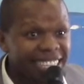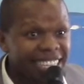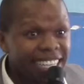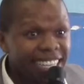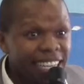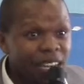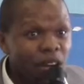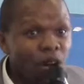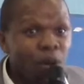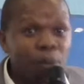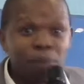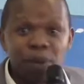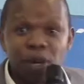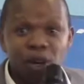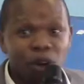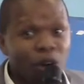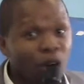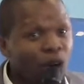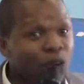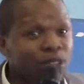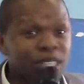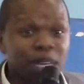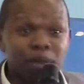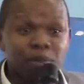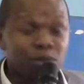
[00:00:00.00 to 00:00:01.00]
Oh,
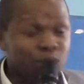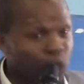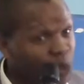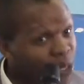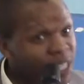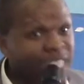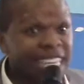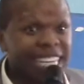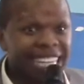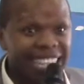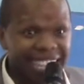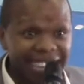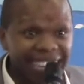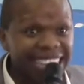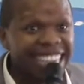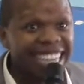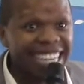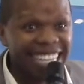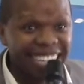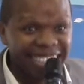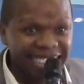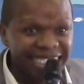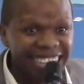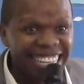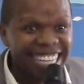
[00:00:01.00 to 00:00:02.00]
behold, I'm doing a great
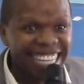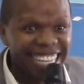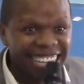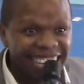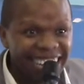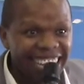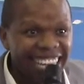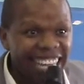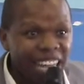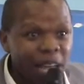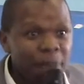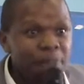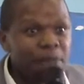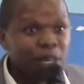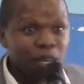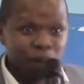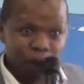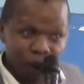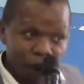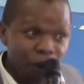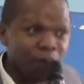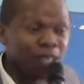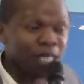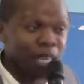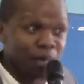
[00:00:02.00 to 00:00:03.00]
thing.
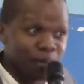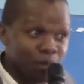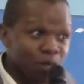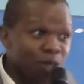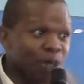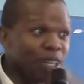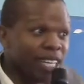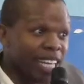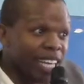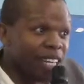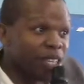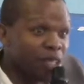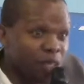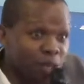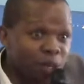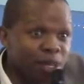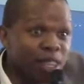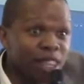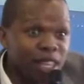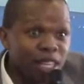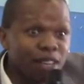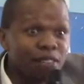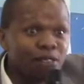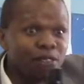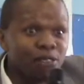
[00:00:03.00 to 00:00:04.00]
Behold, I'm doing a new
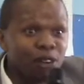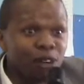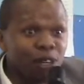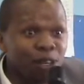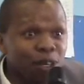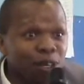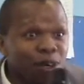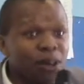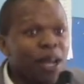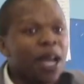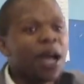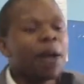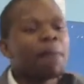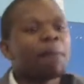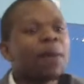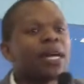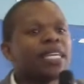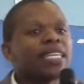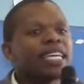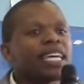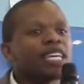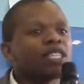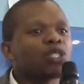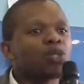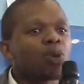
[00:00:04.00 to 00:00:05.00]
thing for you.
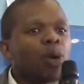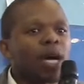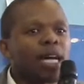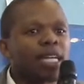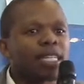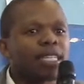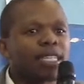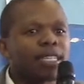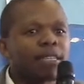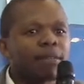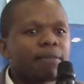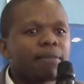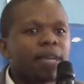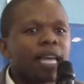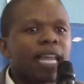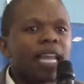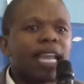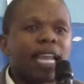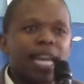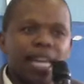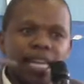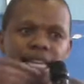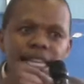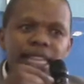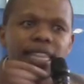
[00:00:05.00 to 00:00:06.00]
But guess what?
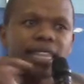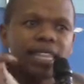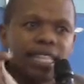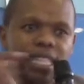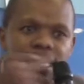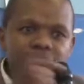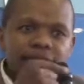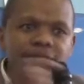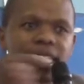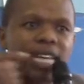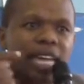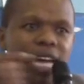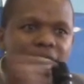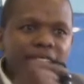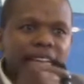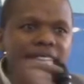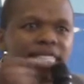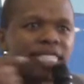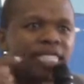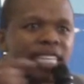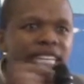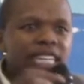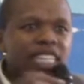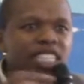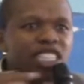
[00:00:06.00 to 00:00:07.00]
Like these guys,
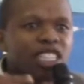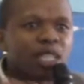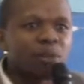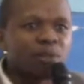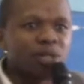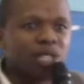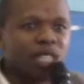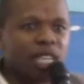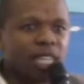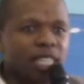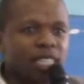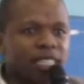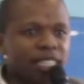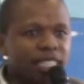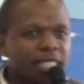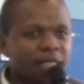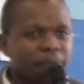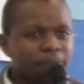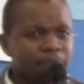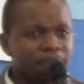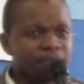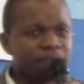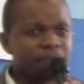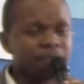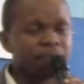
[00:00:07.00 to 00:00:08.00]
the Egyptians,
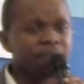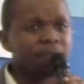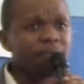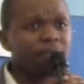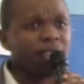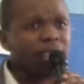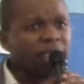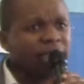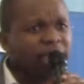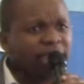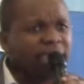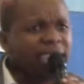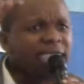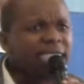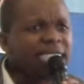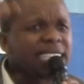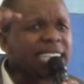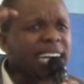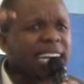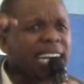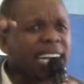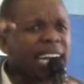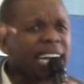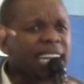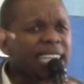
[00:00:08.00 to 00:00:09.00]
the
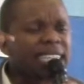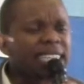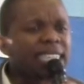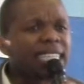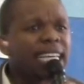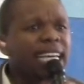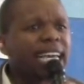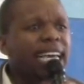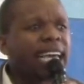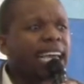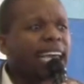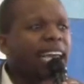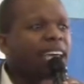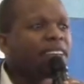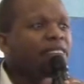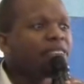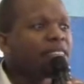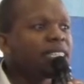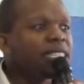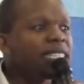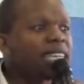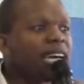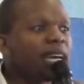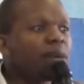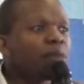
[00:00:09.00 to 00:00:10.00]
Israelites,
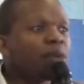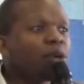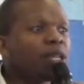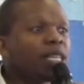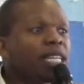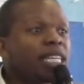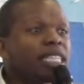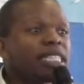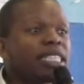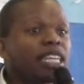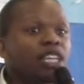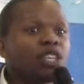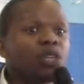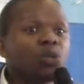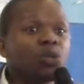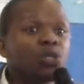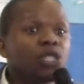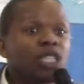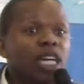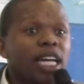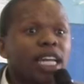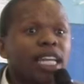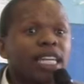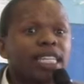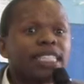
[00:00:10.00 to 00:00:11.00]
Every time when there's a new
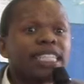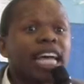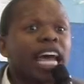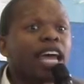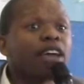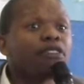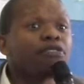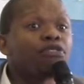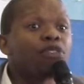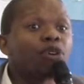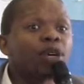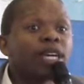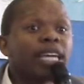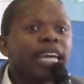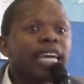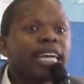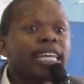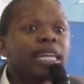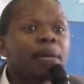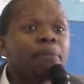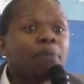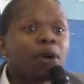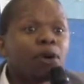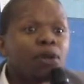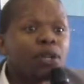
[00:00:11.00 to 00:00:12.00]
challenge, I forget
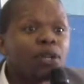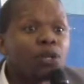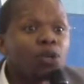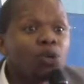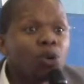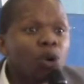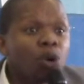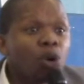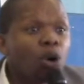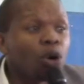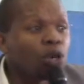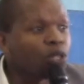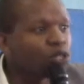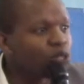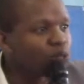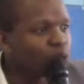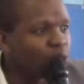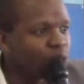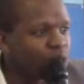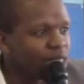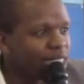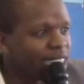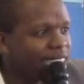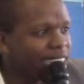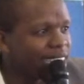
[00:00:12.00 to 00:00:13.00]
about God's
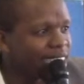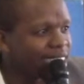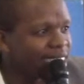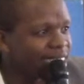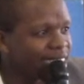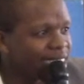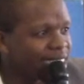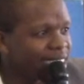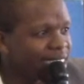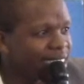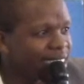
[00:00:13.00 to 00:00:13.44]
goodness.